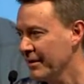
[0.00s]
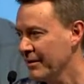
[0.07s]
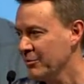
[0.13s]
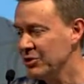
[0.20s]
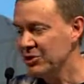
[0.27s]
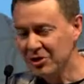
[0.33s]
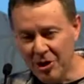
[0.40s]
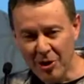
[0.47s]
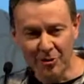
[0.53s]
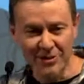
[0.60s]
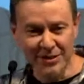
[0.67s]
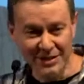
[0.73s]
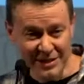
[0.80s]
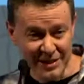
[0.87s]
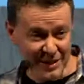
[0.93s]
But you don't
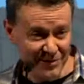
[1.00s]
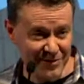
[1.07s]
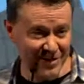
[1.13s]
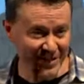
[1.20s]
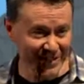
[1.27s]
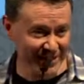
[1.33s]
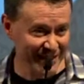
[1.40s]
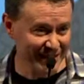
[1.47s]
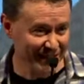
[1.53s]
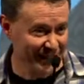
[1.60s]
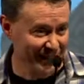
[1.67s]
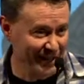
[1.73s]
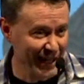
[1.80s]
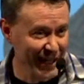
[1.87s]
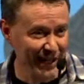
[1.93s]
receive Jesus as
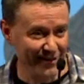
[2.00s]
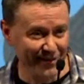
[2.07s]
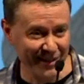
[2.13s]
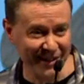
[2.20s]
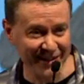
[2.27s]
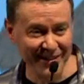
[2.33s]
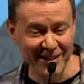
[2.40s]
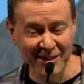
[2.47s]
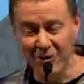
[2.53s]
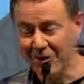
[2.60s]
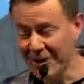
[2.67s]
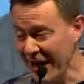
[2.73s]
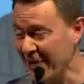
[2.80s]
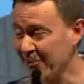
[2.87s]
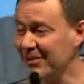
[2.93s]
Savior
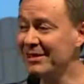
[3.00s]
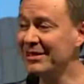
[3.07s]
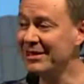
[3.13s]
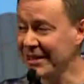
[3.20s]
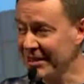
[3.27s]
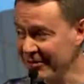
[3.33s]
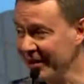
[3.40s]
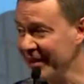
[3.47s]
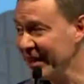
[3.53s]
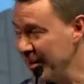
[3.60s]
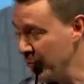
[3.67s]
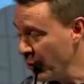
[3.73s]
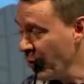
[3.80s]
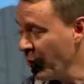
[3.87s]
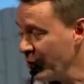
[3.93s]
without receiving
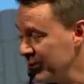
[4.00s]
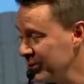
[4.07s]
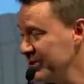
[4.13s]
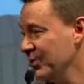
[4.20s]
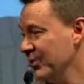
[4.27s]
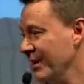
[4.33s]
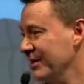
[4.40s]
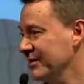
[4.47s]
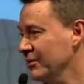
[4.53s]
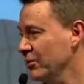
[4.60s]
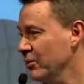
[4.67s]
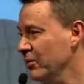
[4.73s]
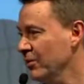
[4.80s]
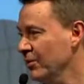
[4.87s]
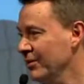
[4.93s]
Him also as
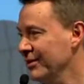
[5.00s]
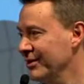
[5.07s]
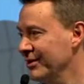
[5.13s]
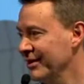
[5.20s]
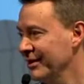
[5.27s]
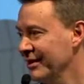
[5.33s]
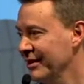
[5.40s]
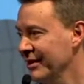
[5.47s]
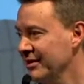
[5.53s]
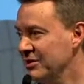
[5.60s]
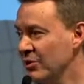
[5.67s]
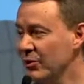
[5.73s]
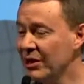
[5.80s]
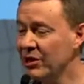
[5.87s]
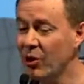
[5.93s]
Lord. And so
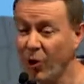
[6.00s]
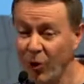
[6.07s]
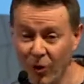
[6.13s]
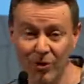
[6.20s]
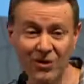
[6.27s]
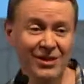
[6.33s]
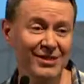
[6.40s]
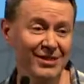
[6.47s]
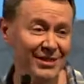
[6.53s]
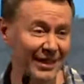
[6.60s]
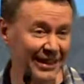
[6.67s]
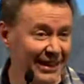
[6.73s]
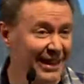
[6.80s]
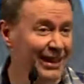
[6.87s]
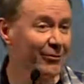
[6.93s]
He calls us to
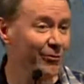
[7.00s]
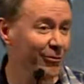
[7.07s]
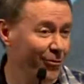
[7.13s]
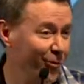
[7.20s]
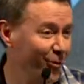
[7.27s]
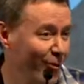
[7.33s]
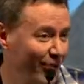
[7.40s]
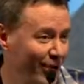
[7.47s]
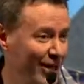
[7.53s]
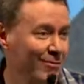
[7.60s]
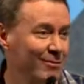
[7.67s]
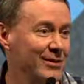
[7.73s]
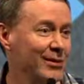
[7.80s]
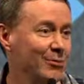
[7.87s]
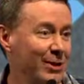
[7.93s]
live for
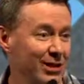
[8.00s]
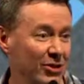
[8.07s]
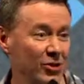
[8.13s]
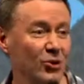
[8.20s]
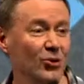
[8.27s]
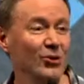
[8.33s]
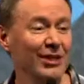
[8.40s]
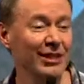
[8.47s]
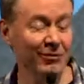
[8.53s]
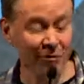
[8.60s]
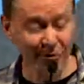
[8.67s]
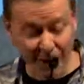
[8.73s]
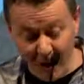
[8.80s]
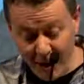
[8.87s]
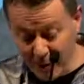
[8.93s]
Him, to be truly
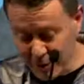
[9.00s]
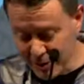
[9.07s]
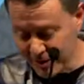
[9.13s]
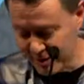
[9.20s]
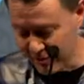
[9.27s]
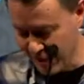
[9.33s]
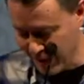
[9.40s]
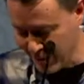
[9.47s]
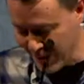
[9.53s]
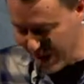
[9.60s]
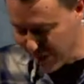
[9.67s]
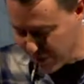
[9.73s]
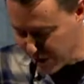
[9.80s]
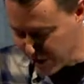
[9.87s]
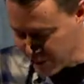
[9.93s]
followers of Him
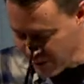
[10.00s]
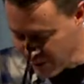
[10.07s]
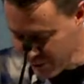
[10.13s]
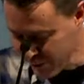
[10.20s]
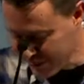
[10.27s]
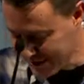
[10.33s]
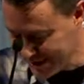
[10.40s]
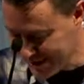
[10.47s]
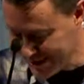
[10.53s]
every moment.